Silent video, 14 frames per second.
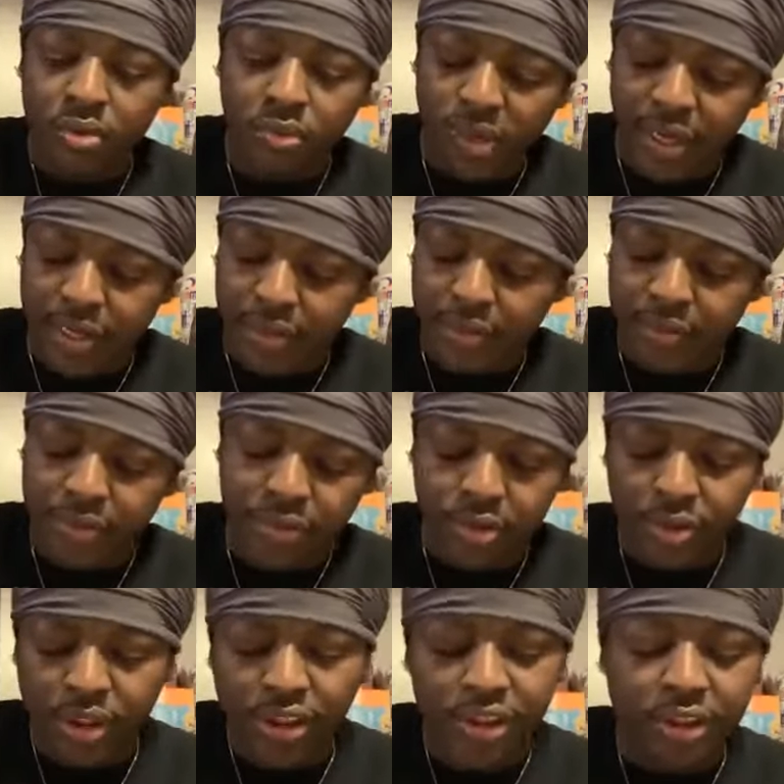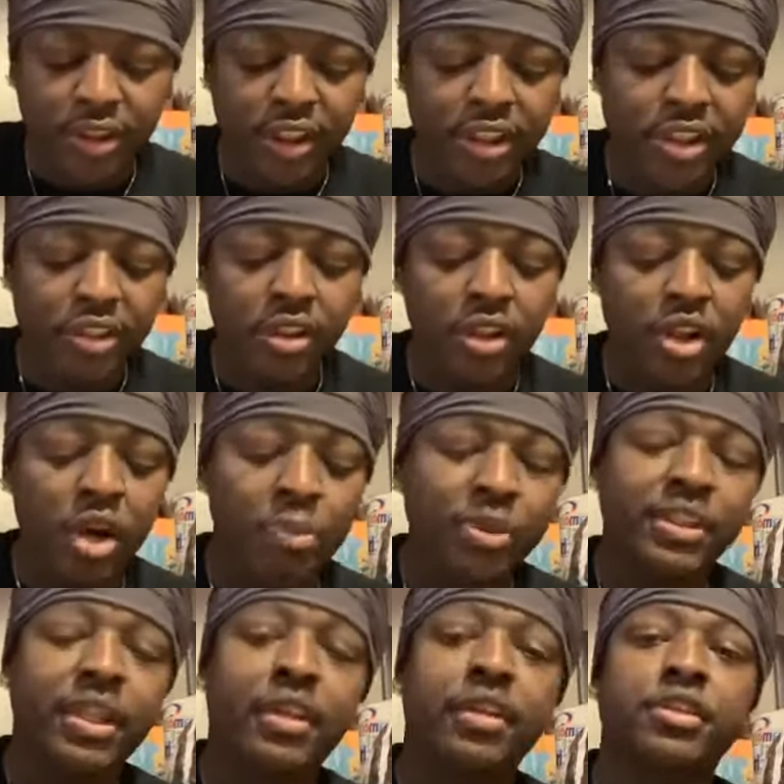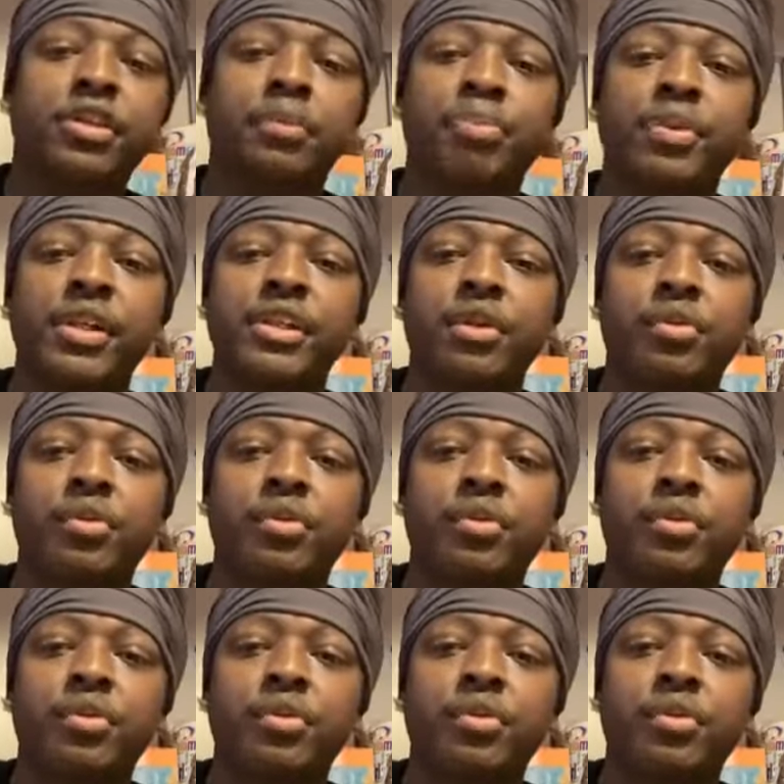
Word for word: Right? So this is this is the law pertaining unto priests.